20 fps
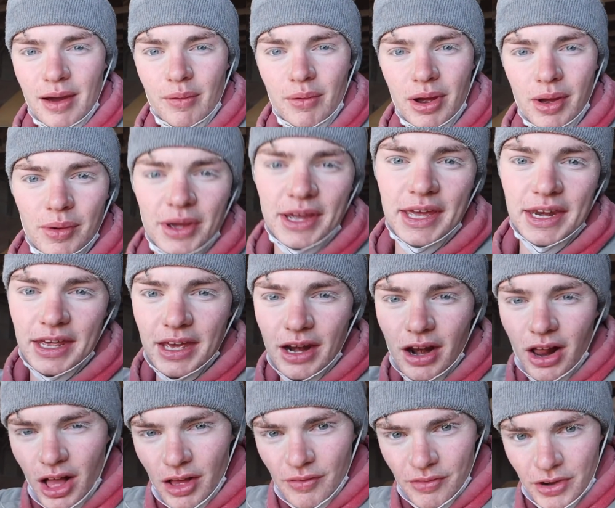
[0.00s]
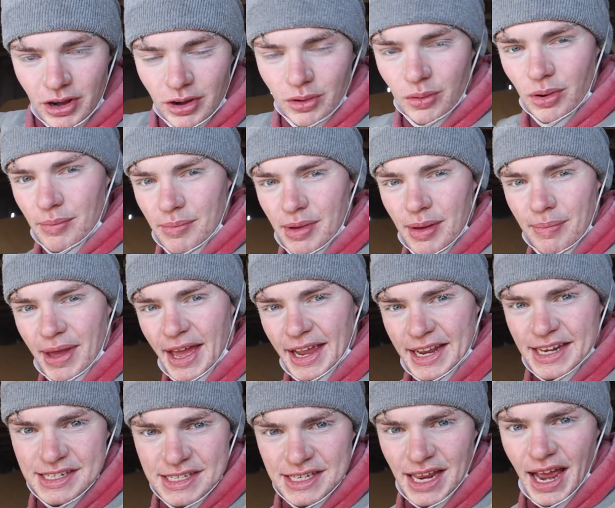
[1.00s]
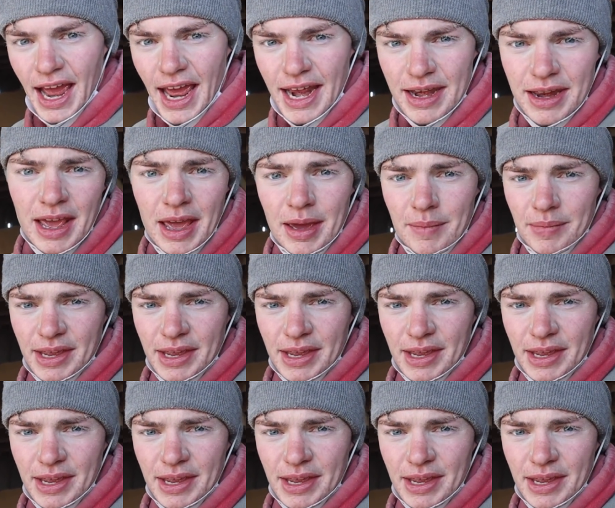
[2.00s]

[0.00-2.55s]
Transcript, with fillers: That way we can get all of our equipment back inside,